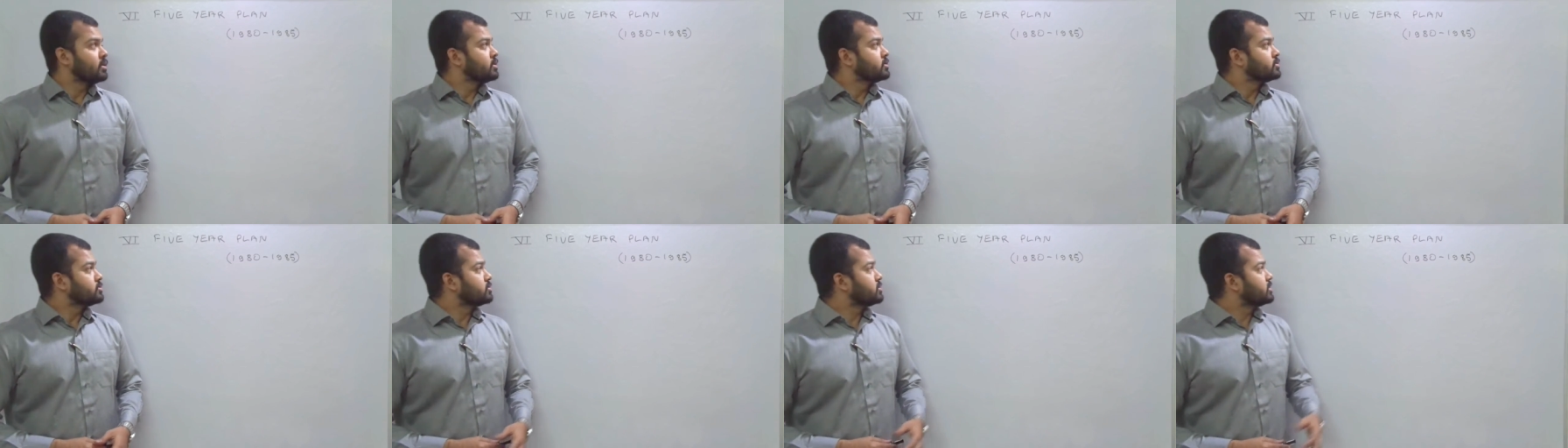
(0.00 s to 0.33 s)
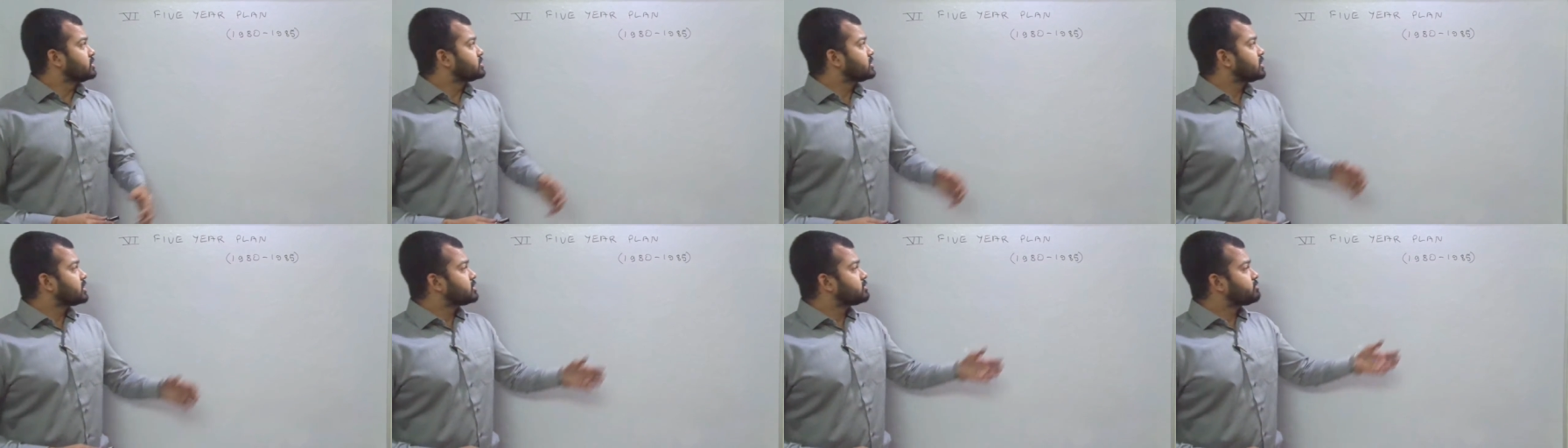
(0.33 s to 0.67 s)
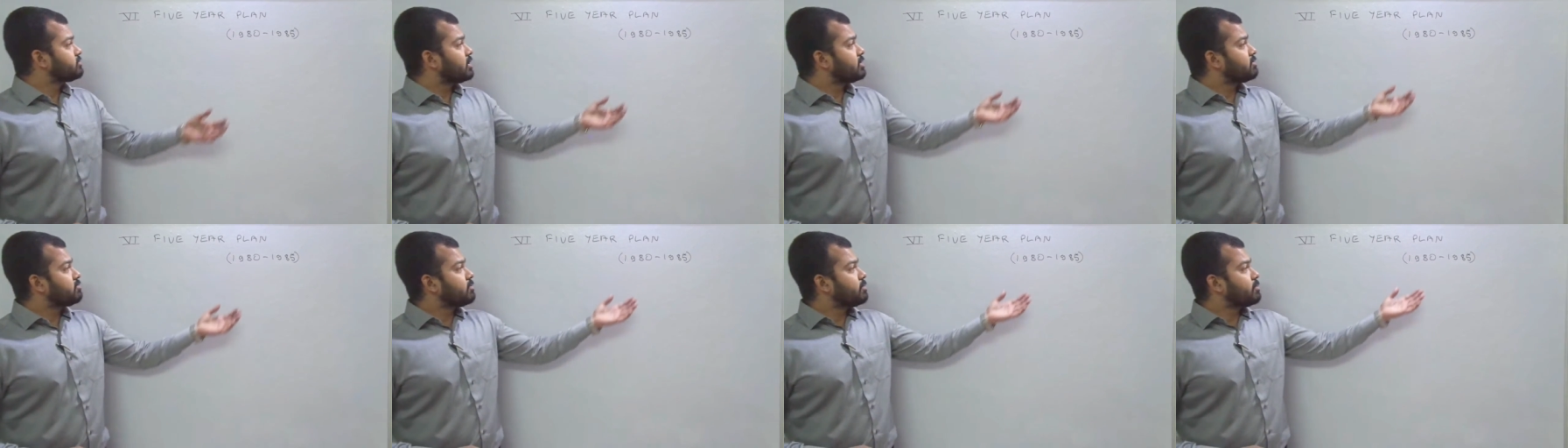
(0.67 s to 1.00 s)
So the 6th
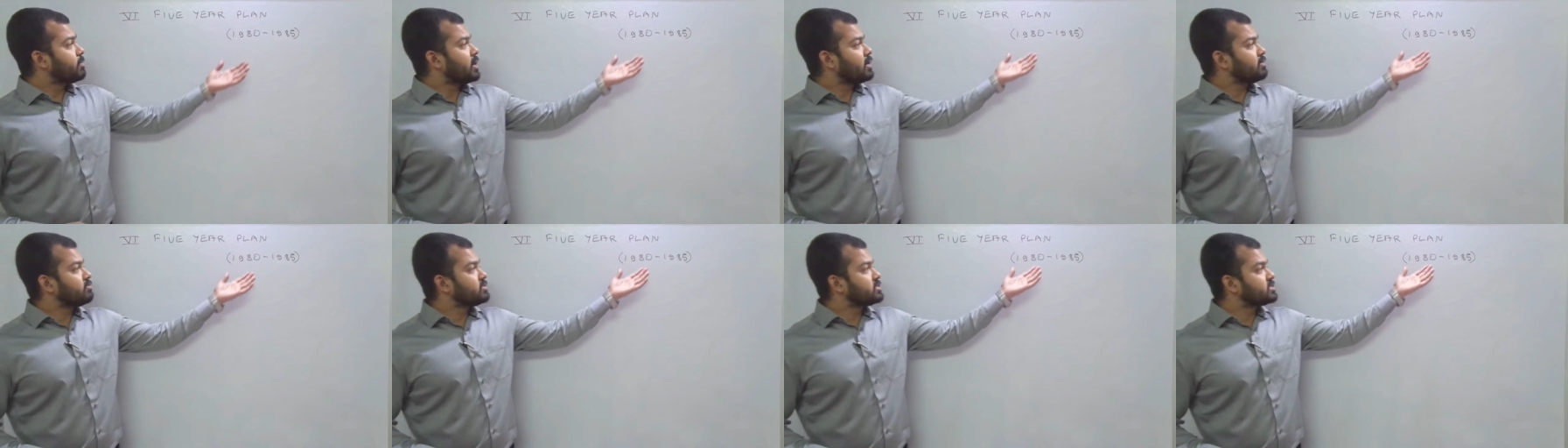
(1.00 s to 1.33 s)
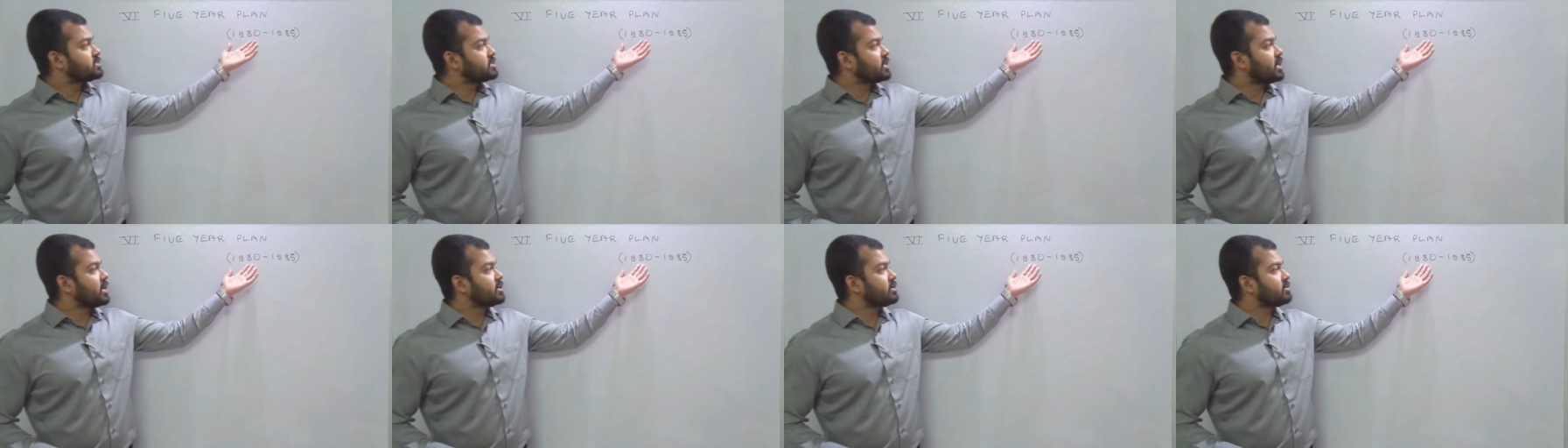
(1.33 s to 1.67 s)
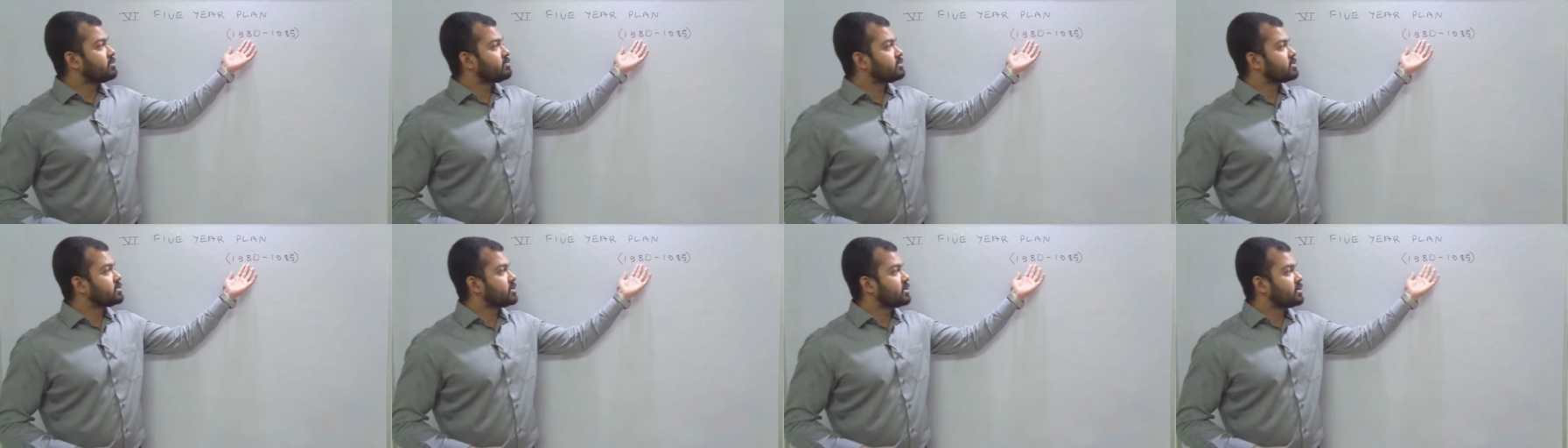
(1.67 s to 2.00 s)
5-year plan, we started
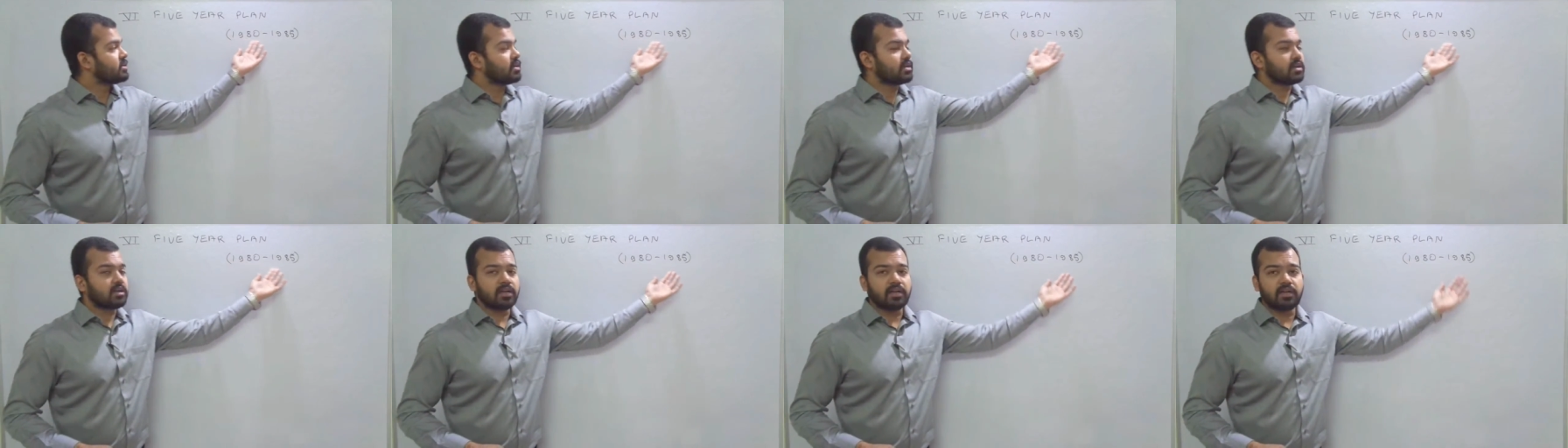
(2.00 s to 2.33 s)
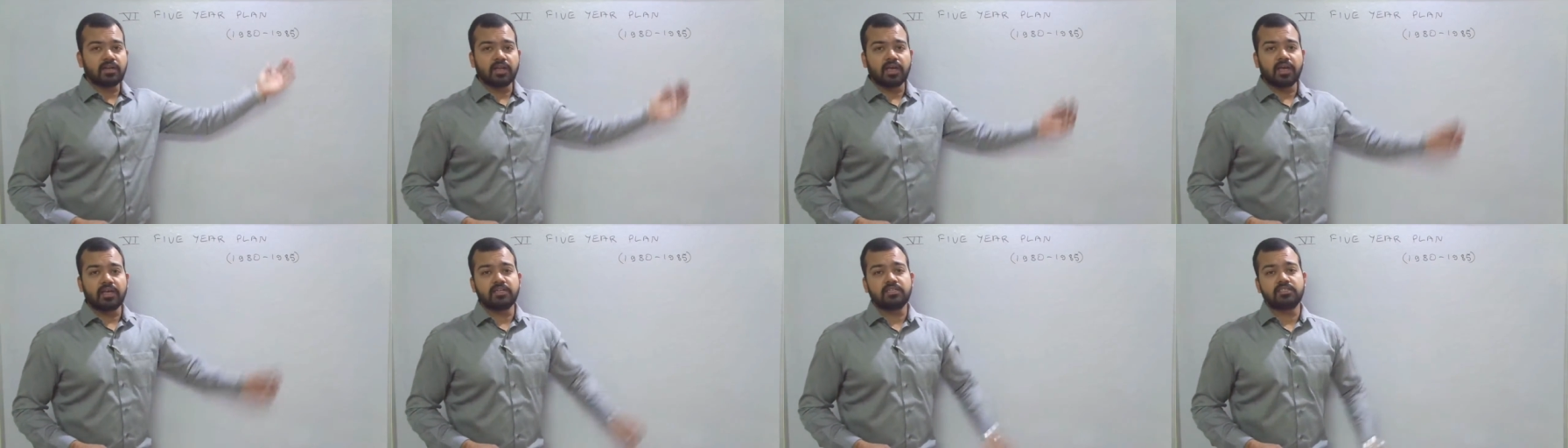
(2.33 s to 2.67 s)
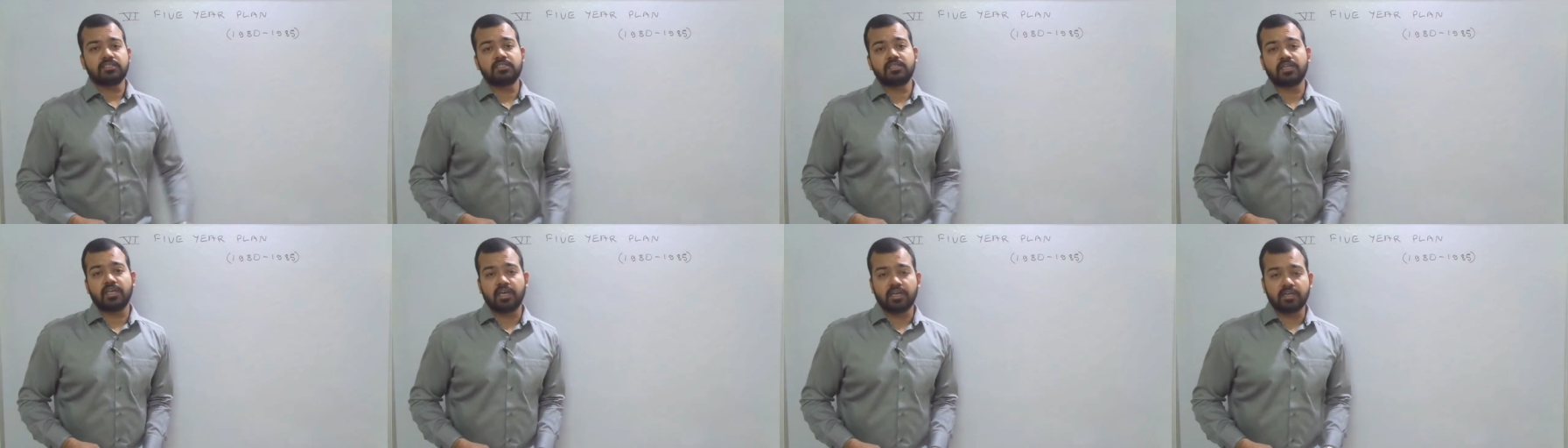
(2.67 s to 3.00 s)
with the year
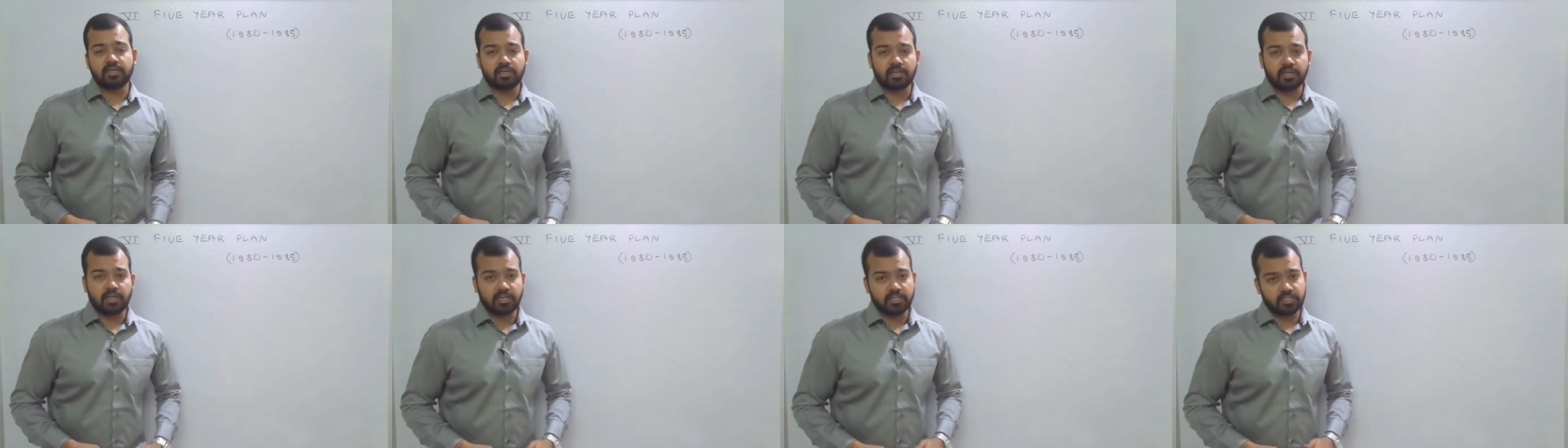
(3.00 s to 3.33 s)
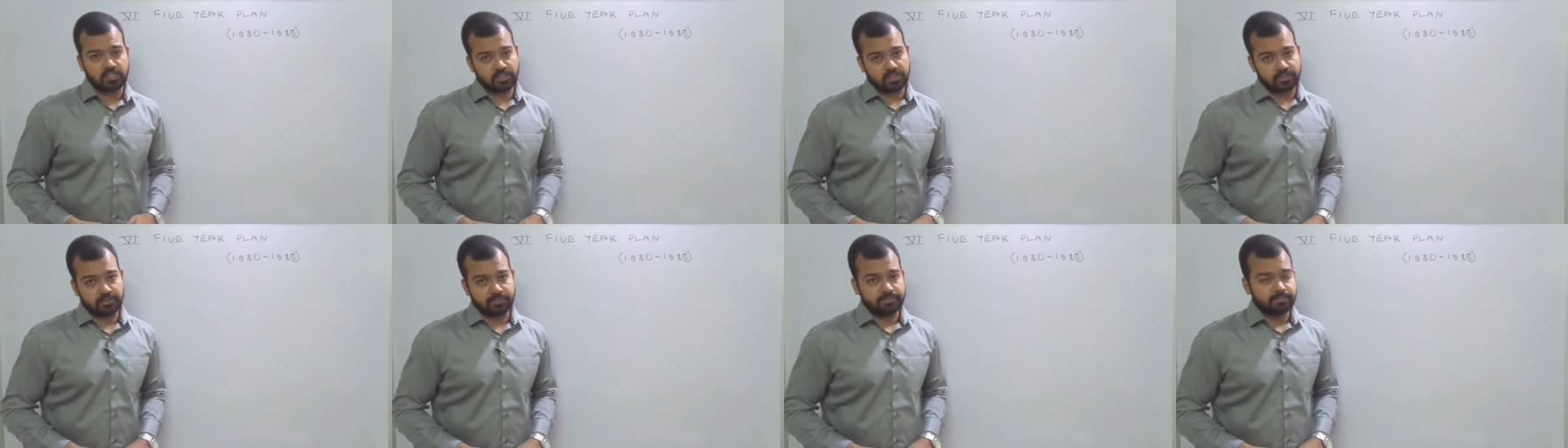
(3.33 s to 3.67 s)
1980.